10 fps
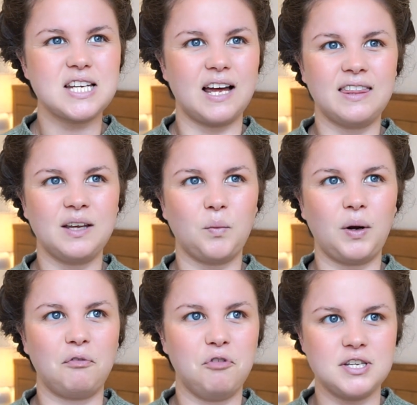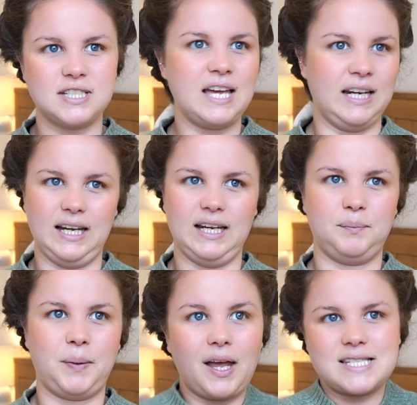I think when I first get it,
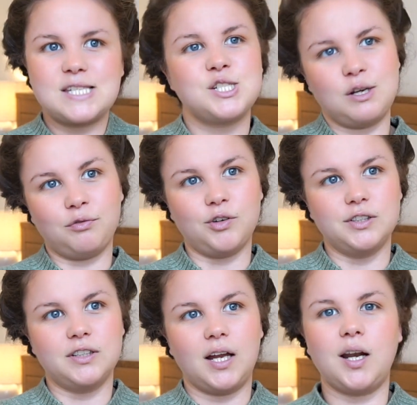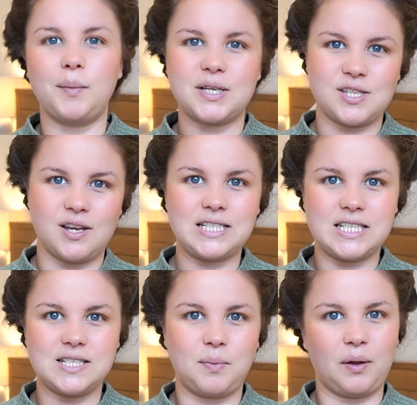because it's different, and I'm
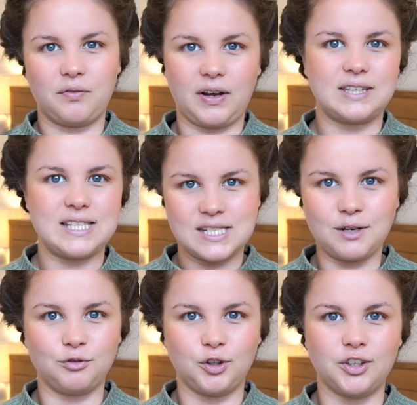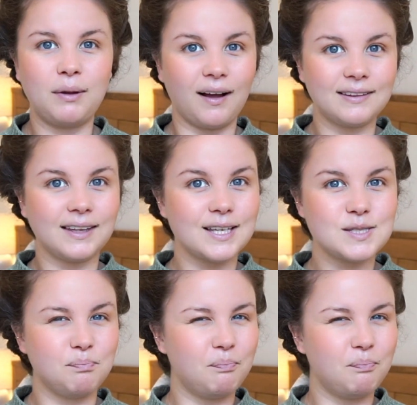excited about the fact that it's different, I think it's